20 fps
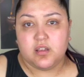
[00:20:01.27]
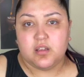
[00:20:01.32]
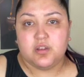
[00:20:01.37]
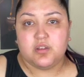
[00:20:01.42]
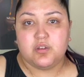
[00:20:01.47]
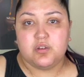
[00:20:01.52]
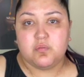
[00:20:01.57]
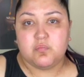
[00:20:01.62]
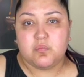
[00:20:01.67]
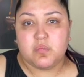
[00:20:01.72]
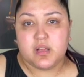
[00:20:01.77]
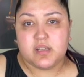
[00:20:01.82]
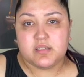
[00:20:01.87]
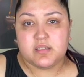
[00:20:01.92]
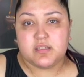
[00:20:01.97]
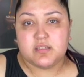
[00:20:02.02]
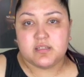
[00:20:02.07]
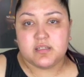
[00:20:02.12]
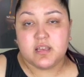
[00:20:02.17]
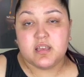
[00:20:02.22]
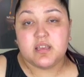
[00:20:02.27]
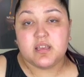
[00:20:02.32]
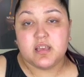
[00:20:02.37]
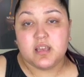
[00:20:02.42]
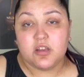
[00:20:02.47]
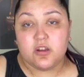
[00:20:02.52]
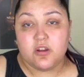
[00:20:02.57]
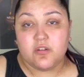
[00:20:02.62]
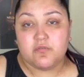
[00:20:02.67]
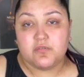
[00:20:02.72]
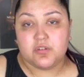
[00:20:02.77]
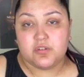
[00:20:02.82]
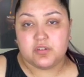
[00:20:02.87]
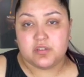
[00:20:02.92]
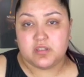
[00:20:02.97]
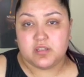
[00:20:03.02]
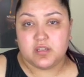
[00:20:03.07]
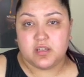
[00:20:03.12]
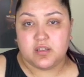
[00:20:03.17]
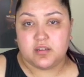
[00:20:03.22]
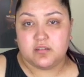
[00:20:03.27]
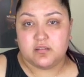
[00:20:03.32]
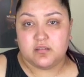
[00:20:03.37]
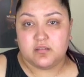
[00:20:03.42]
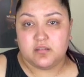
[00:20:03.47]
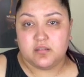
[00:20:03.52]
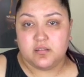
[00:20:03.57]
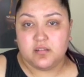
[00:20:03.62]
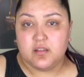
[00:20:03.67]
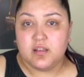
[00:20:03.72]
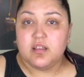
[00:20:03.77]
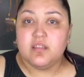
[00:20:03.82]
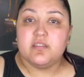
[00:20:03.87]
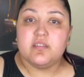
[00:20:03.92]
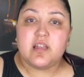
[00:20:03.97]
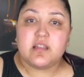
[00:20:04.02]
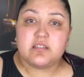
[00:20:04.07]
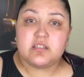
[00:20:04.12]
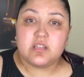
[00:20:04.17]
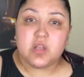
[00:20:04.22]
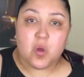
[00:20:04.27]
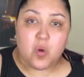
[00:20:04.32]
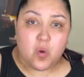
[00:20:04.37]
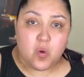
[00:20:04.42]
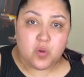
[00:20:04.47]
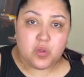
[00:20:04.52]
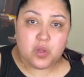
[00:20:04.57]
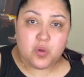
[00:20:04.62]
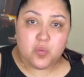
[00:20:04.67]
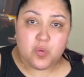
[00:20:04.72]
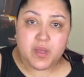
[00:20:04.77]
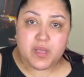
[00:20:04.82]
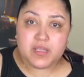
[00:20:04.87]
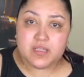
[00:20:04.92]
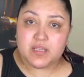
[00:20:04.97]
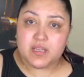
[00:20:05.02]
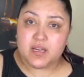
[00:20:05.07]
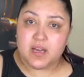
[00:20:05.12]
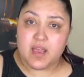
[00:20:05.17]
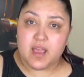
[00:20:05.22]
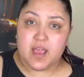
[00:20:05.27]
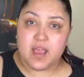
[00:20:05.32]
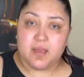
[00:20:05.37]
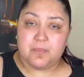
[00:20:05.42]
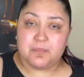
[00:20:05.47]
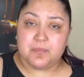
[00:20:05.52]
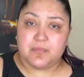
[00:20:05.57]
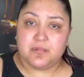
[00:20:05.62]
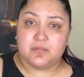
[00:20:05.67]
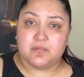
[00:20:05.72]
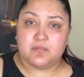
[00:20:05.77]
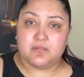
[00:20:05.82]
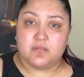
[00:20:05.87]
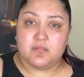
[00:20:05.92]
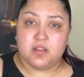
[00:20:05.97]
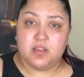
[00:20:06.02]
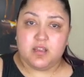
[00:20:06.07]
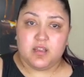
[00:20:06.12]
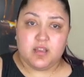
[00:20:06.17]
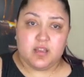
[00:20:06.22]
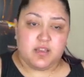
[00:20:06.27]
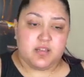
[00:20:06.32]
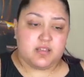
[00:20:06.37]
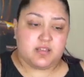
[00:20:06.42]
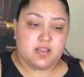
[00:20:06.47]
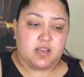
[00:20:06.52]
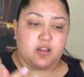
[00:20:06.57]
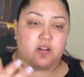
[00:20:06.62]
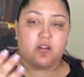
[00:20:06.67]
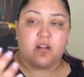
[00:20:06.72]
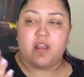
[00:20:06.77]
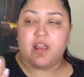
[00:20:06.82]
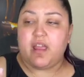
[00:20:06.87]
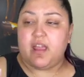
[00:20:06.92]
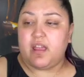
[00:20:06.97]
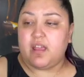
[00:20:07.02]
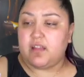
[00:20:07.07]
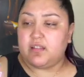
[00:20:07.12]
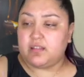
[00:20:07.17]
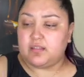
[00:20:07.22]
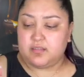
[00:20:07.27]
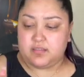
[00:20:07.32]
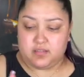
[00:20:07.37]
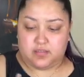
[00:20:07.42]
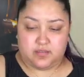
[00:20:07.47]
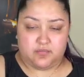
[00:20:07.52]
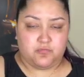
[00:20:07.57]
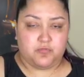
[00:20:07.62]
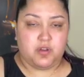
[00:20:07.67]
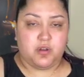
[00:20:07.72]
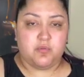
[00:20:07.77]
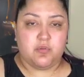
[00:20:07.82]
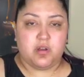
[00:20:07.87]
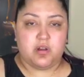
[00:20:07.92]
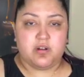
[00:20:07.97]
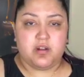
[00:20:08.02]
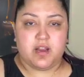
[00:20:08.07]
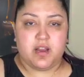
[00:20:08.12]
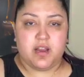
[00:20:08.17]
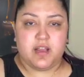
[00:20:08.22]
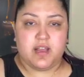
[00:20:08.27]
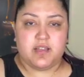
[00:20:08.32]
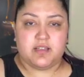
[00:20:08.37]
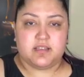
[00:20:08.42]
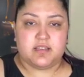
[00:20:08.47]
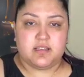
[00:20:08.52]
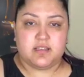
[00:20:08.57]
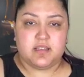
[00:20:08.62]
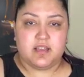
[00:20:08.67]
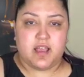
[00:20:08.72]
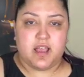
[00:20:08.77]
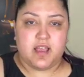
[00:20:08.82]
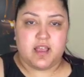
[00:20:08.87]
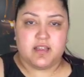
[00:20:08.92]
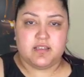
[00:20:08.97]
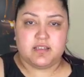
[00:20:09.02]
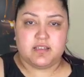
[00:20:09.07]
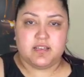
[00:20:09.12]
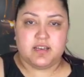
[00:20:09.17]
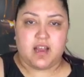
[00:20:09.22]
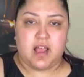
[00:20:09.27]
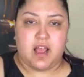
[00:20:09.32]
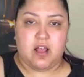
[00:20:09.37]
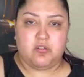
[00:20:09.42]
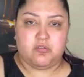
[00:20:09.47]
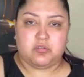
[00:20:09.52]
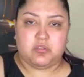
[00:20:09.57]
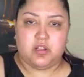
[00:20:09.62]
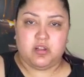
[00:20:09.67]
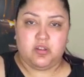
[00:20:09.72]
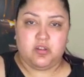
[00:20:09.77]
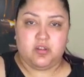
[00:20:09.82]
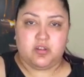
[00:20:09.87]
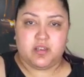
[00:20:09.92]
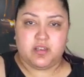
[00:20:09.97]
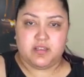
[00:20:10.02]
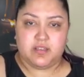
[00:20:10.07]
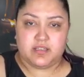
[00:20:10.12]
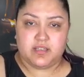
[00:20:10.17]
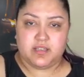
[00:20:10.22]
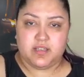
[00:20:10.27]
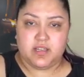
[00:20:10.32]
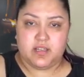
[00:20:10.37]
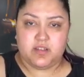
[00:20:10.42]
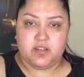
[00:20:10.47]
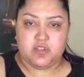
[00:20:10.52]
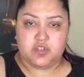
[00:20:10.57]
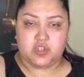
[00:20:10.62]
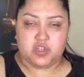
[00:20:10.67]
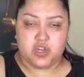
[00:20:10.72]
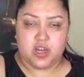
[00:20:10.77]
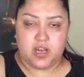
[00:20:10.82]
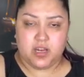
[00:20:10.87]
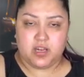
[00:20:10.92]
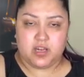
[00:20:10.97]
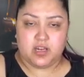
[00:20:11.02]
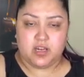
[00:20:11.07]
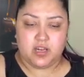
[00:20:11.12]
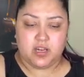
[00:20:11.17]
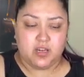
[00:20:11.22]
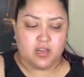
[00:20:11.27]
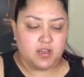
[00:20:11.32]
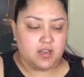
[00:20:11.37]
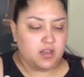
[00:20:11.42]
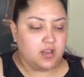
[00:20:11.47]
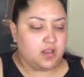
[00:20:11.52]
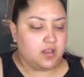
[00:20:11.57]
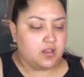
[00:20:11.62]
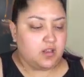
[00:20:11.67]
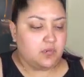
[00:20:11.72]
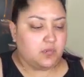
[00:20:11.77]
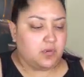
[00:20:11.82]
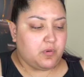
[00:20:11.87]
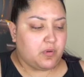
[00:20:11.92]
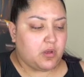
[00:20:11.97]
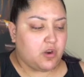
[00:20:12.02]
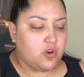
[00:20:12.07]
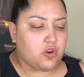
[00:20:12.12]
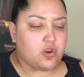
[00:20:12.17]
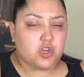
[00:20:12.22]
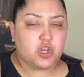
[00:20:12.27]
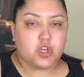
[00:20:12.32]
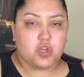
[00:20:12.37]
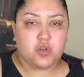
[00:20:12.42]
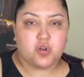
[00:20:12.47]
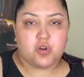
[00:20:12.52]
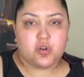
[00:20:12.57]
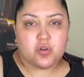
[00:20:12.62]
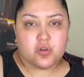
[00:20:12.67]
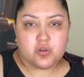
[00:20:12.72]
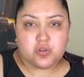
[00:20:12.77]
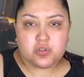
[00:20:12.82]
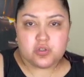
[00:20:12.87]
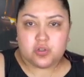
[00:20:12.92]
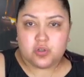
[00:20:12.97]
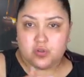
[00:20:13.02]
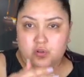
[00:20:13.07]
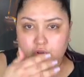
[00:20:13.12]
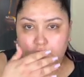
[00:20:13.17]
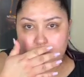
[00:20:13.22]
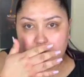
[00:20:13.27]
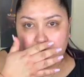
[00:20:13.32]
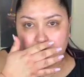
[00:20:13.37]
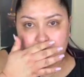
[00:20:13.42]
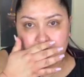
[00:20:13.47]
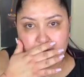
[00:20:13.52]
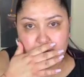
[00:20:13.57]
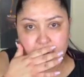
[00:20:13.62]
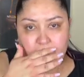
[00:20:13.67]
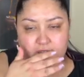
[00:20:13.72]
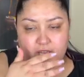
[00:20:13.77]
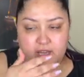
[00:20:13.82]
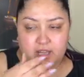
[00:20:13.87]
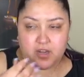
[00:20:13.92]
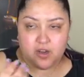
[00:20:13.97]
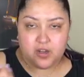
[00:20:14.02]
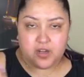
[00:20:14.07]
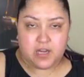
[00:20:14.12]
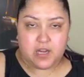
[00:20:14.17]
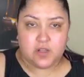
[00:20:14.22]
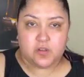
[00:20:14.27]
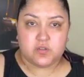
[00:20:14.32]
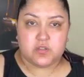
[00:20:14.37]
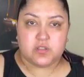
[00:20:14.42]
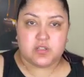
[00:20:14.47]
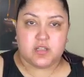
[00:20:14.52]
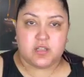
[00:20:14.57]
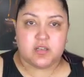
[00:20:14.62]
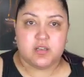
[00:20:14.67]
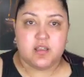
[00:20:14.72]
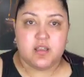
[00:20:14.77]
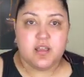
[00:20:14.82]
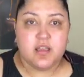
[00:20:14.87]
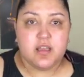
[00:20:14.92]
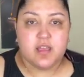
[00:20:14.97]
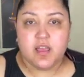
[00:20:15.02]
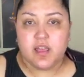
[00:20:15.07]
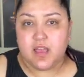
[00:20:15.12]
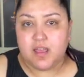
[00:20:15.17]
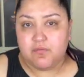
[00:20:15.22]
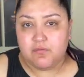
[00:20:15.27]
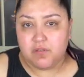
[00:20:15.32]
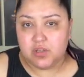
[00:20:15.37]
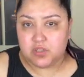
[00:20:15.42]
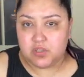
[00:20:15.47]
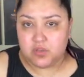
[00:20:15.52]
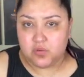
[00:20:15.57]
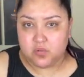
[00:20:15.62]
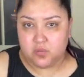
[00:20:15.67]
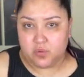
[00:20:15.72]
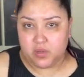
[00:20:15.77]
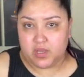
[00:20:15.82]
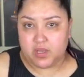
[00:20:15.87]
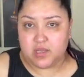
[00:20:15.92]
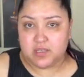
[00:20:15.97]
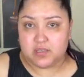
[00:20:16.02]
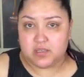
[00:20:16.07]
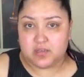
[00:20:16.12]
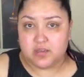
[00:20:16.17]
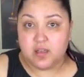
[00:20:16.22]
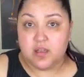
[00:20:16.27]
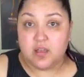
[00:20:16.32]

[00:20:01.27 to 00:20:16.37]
You must take care of your skin. That's the only way it's gonna happen. It's like our hands. We want our hands nice and healthy looking skin, shiny. We want our cuticles to look good. We get our nails done every 2 weeks.